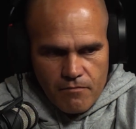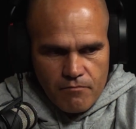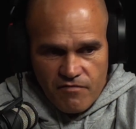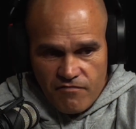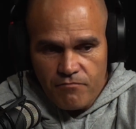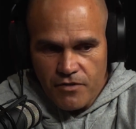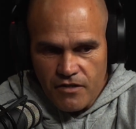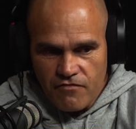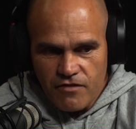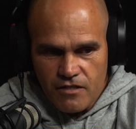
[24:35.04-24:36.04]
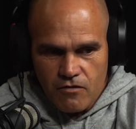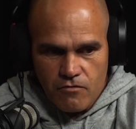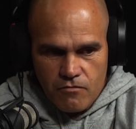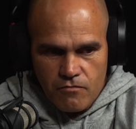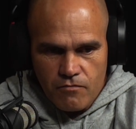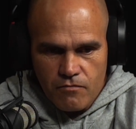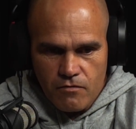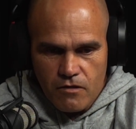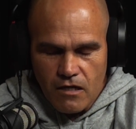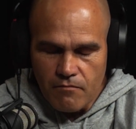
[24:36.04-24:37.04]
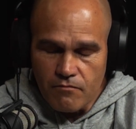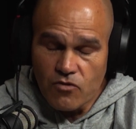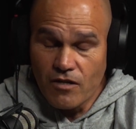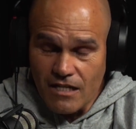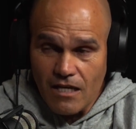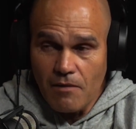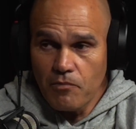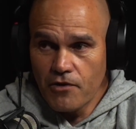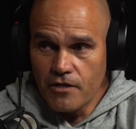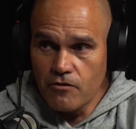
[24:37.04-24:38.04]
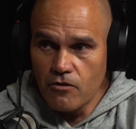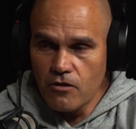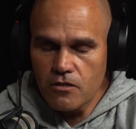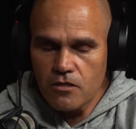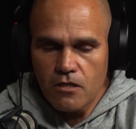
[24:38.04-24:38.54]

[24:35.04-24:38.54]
be pretty physical, trying to get that point across.